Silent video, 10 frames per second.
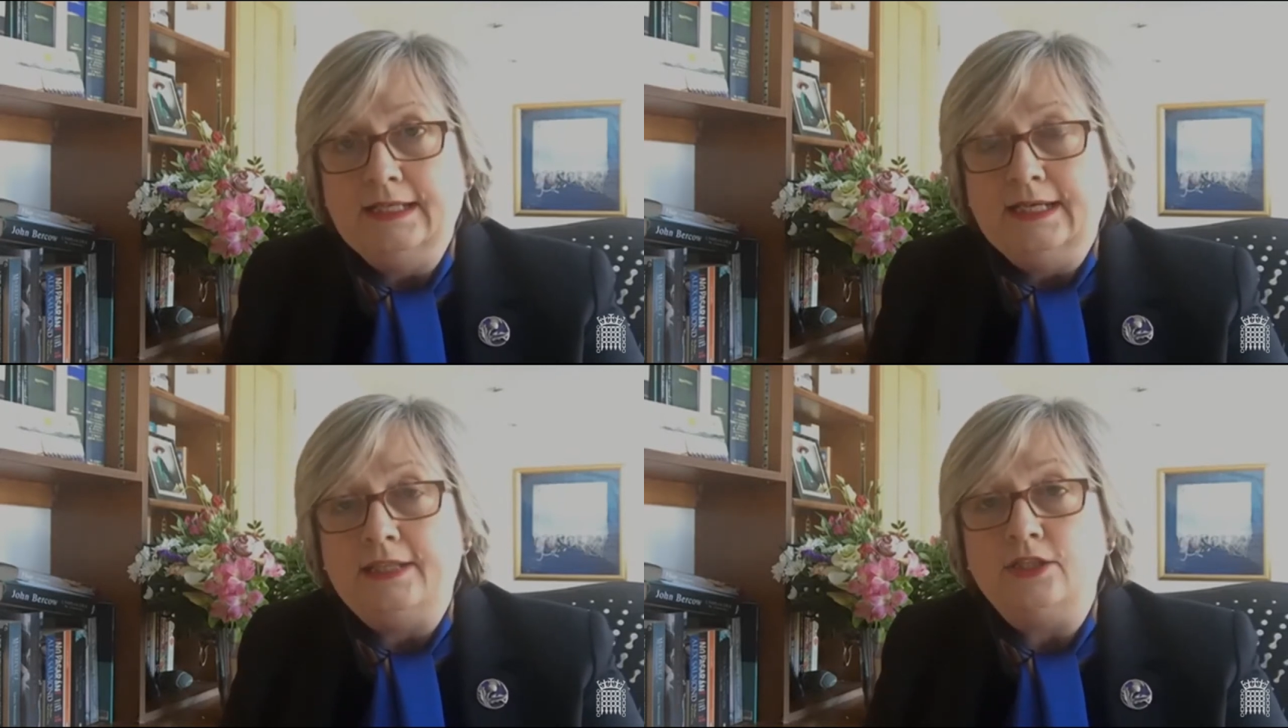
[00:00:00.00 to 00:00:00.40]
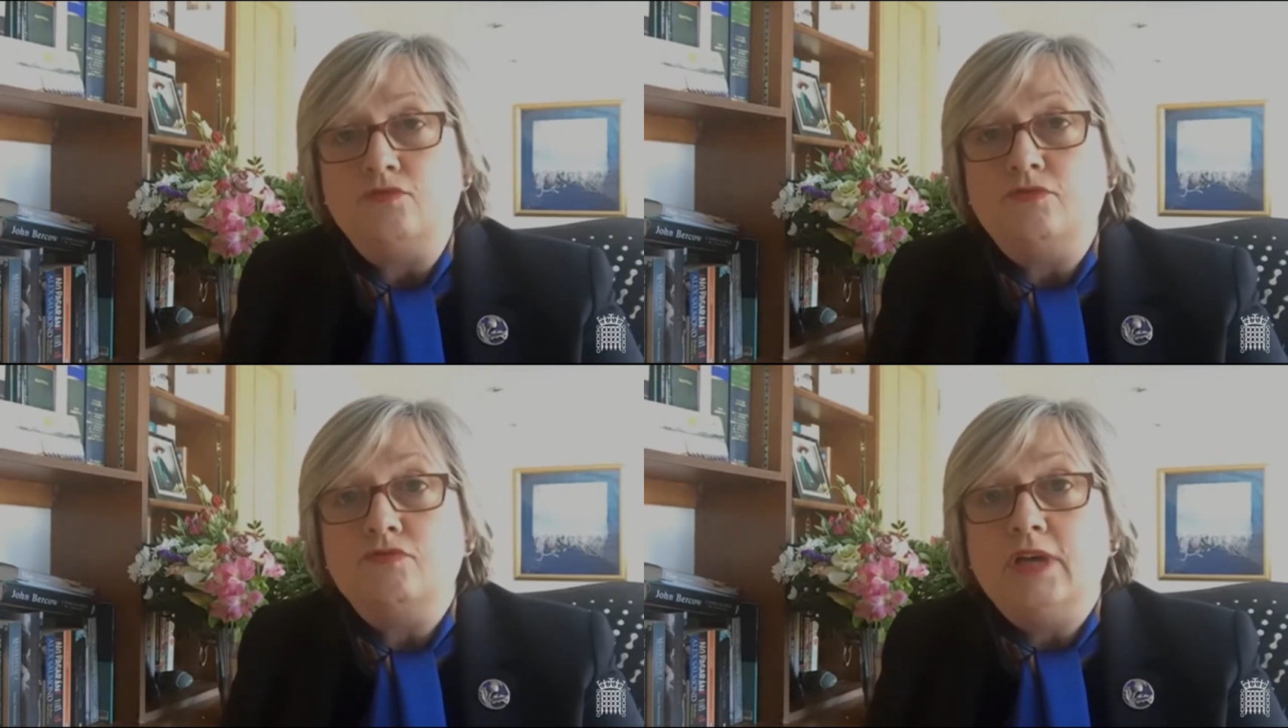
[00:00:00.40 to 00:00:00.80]
and
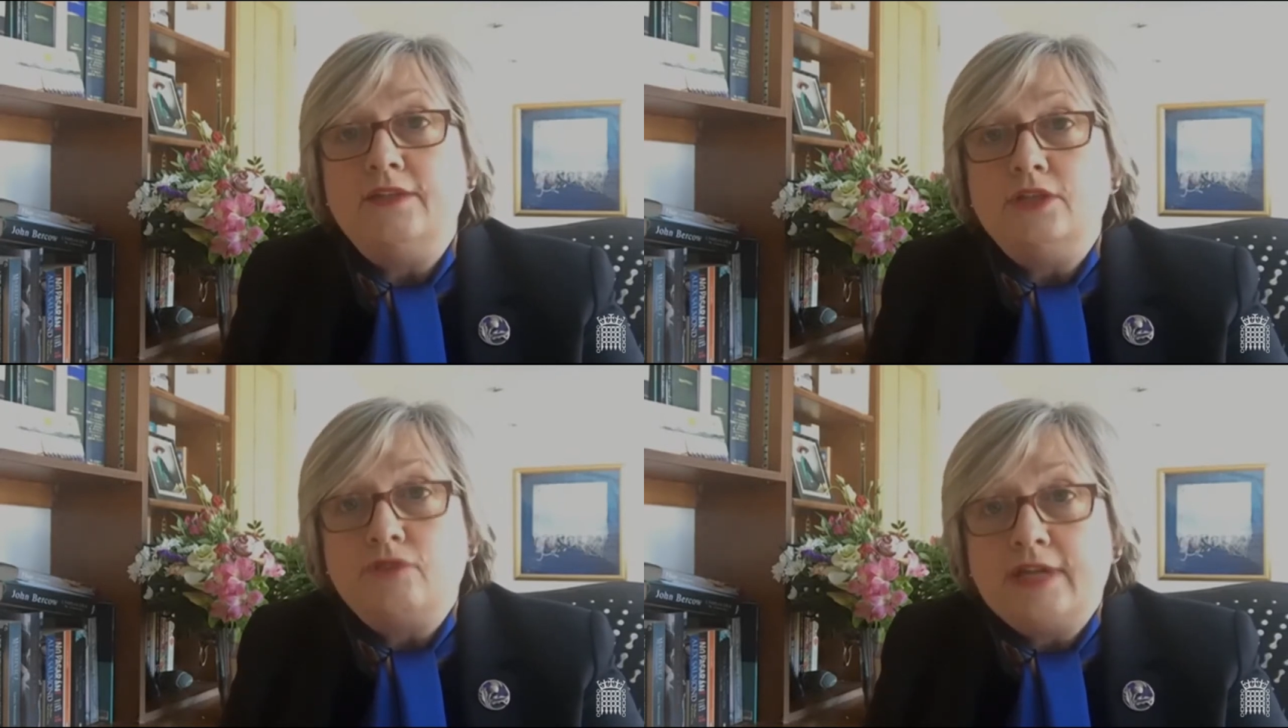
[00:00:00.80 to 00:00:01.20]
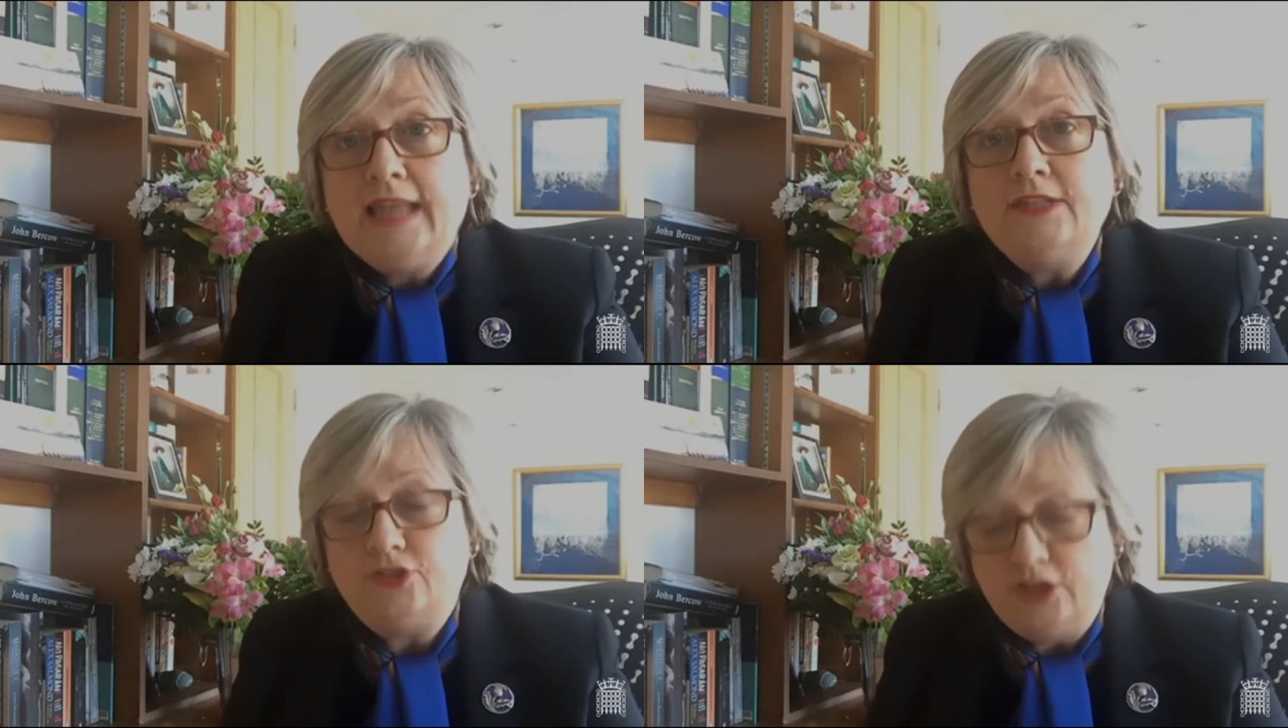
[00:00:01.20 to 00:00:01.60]
the
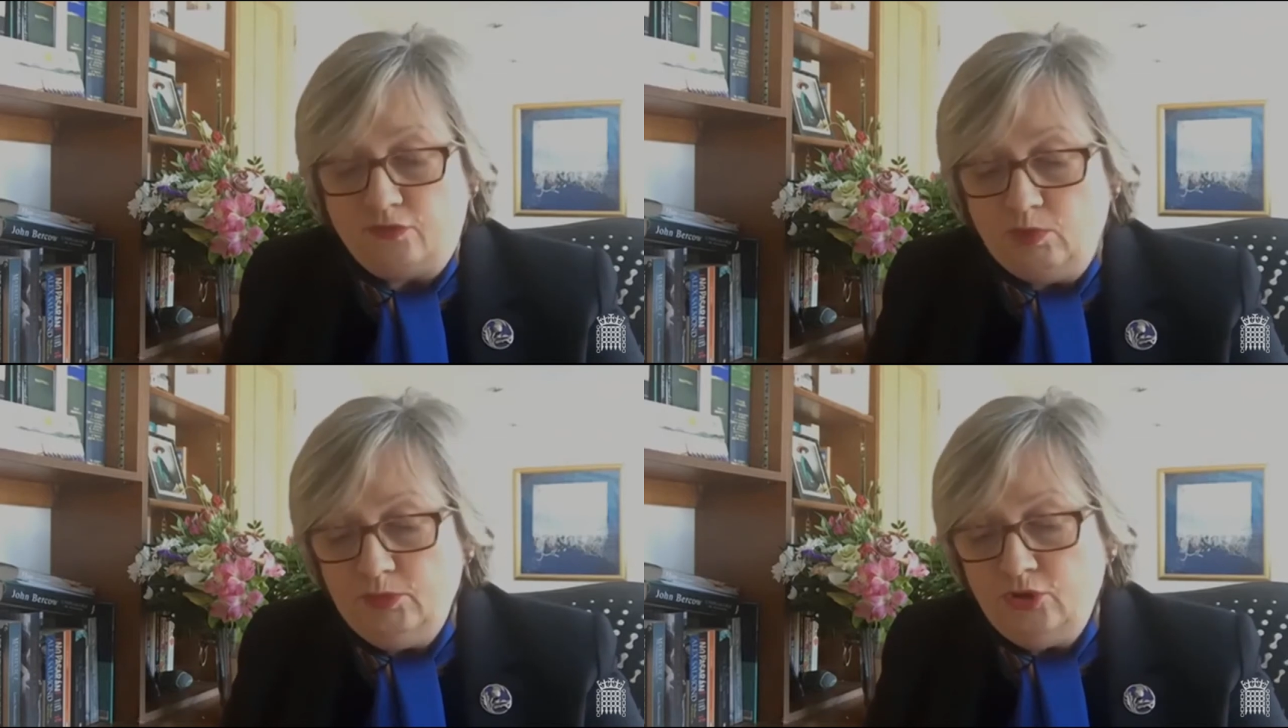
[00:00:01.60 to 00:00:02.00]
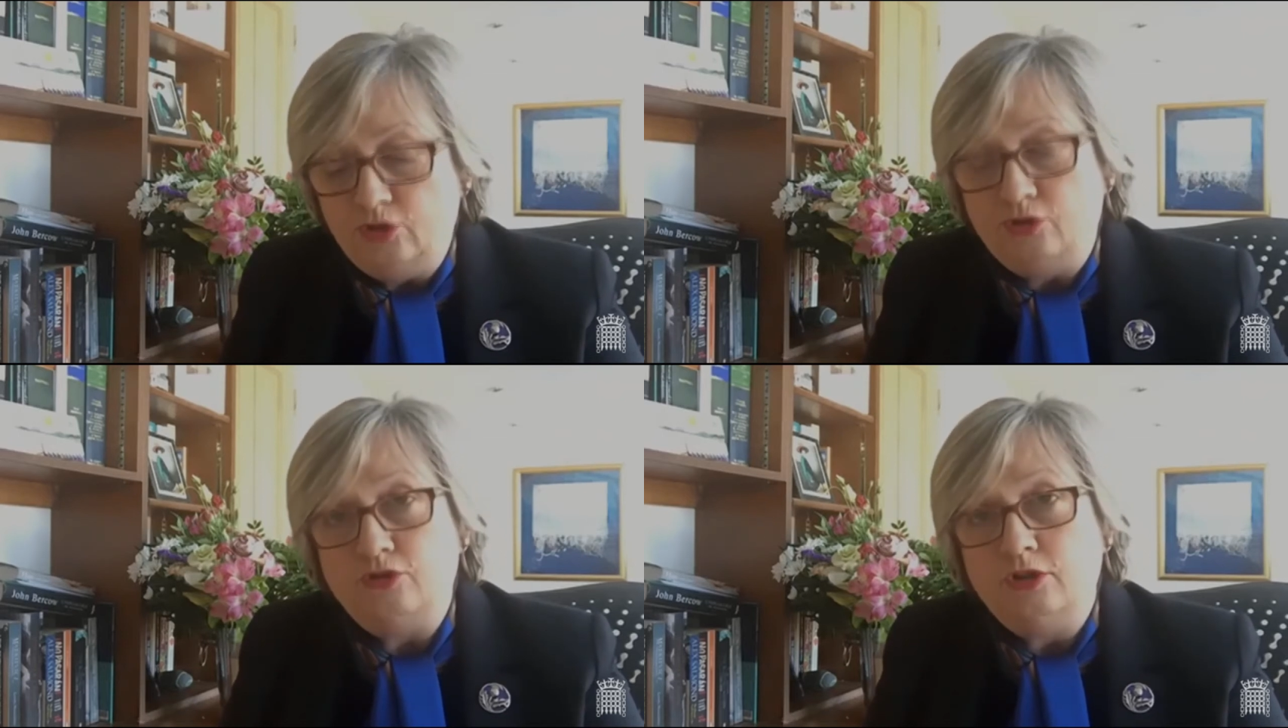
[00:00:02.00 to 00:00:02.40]
reality of womanhood